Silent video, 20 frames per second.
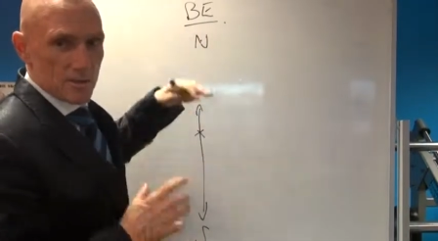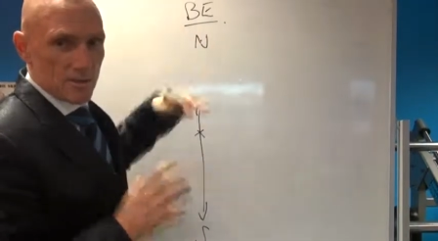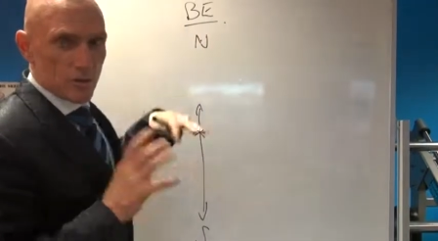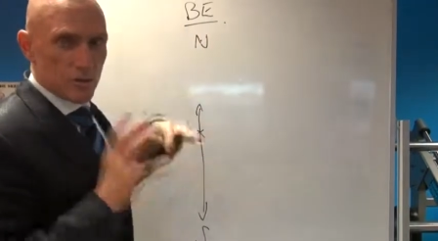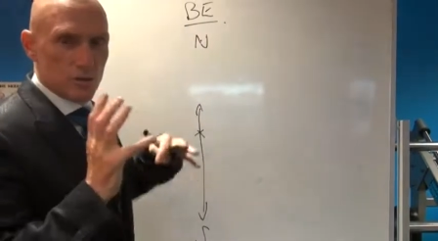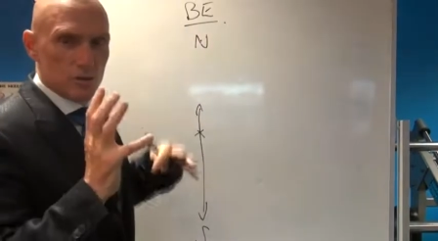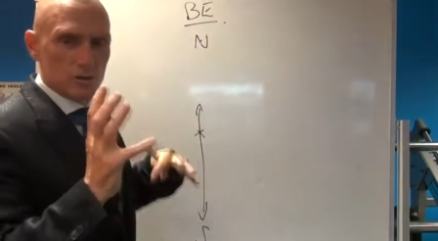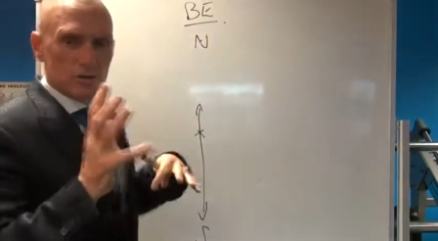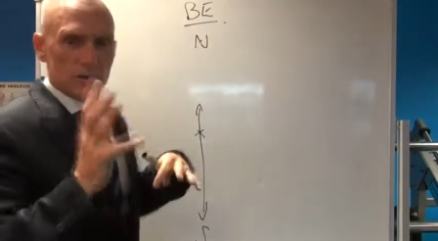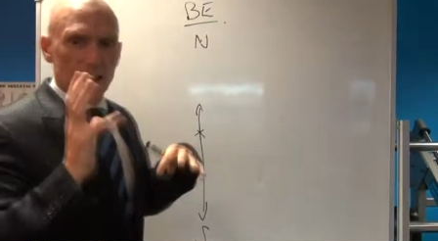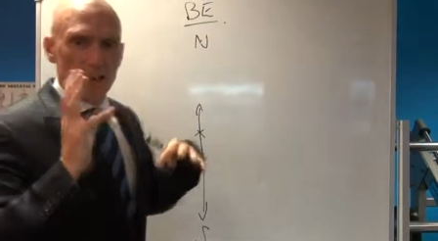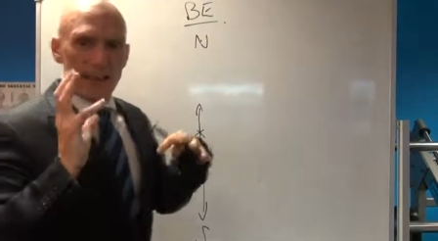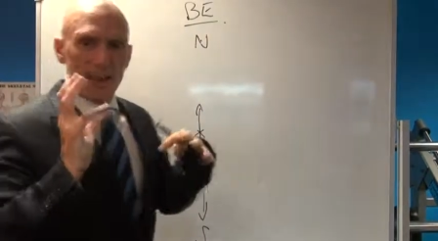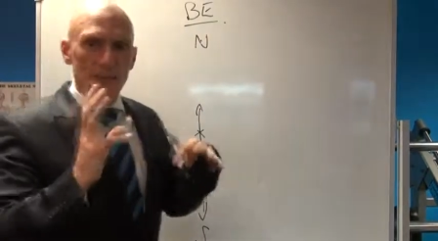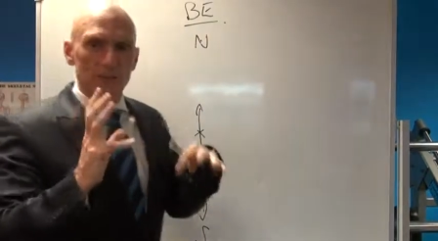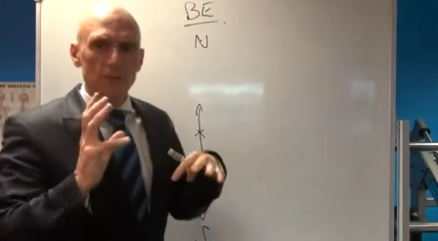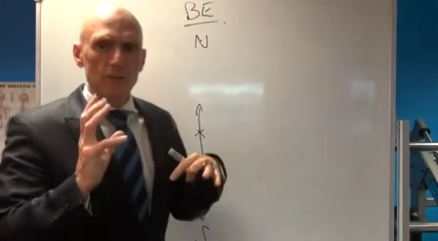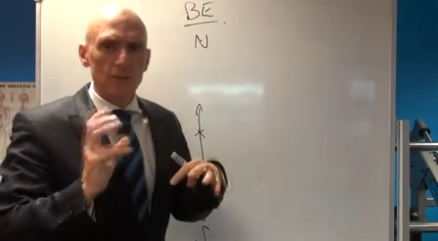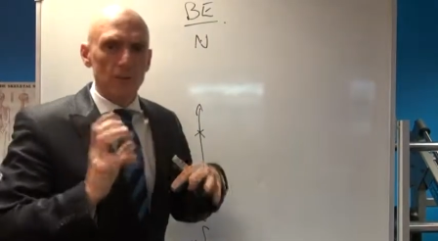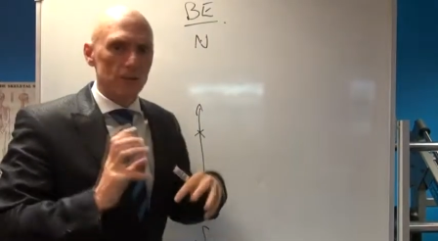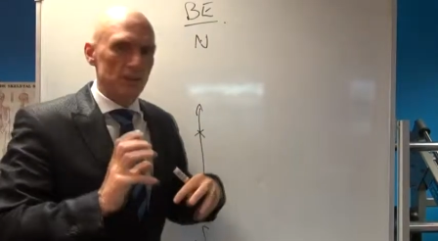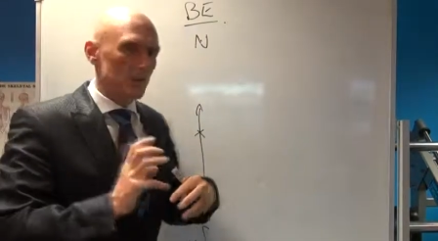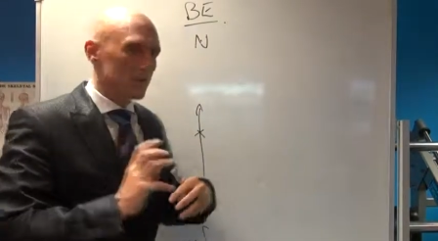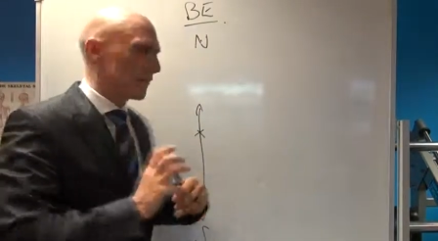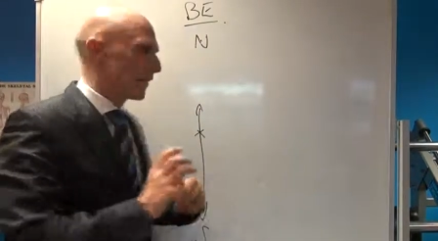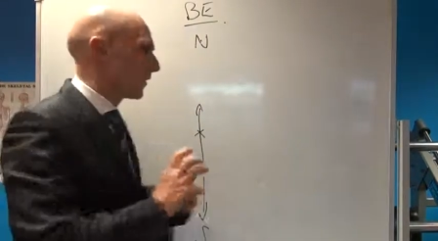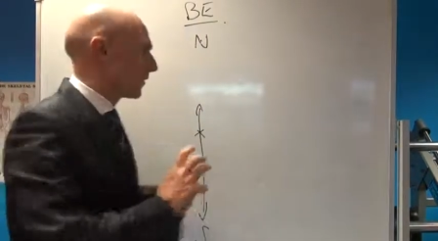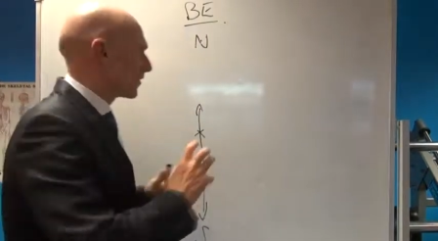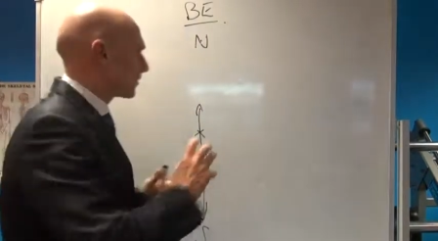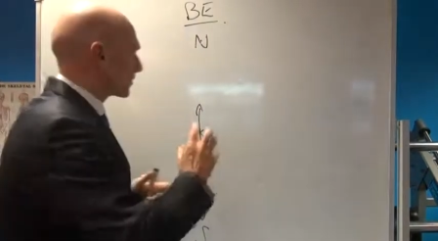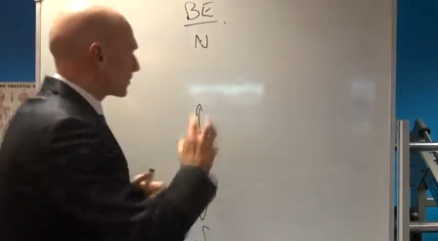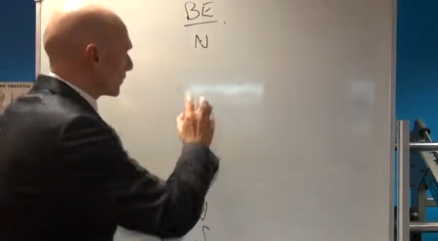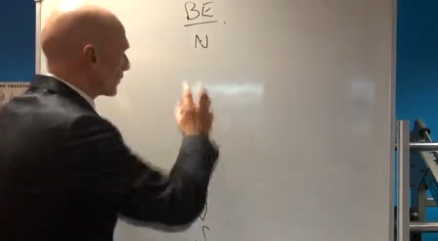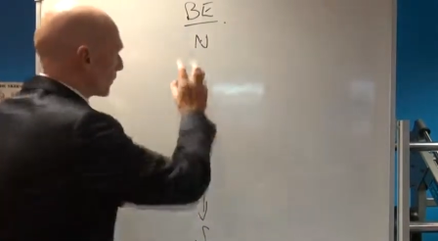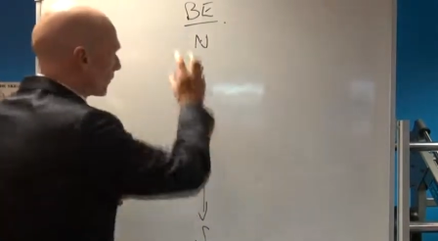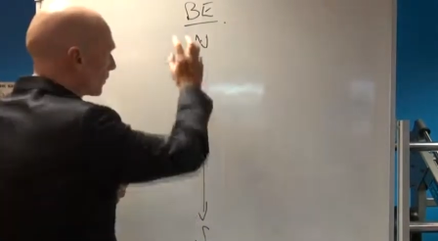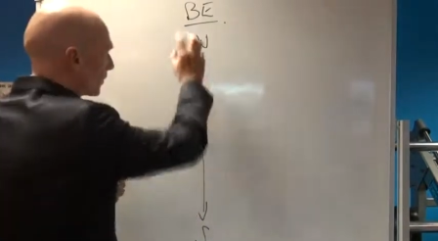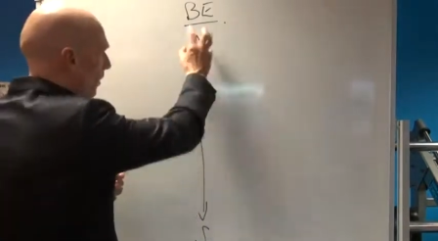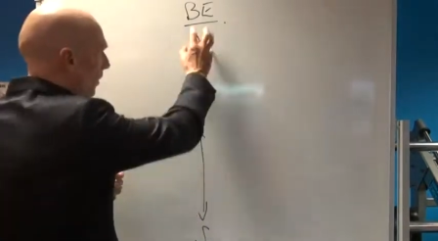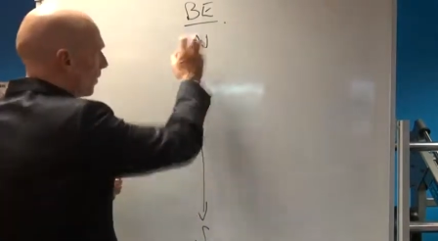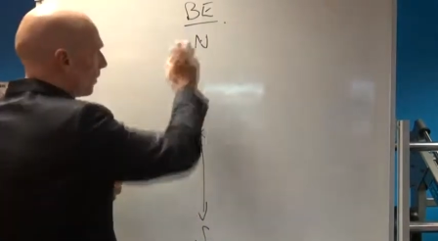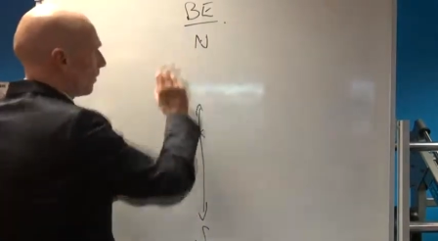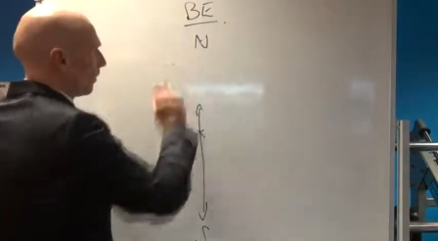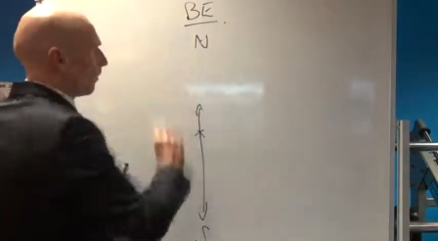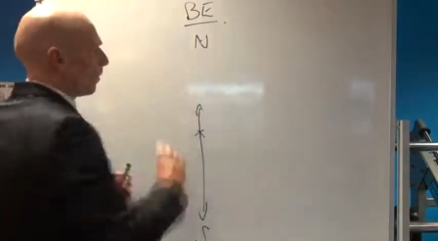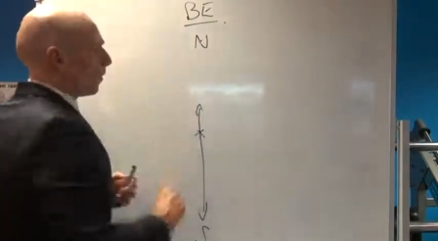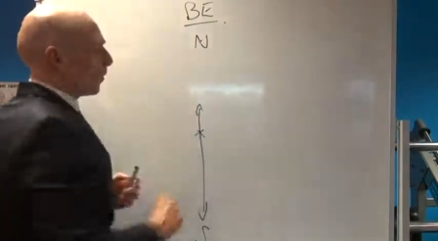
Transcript: Because if you just focus on the goal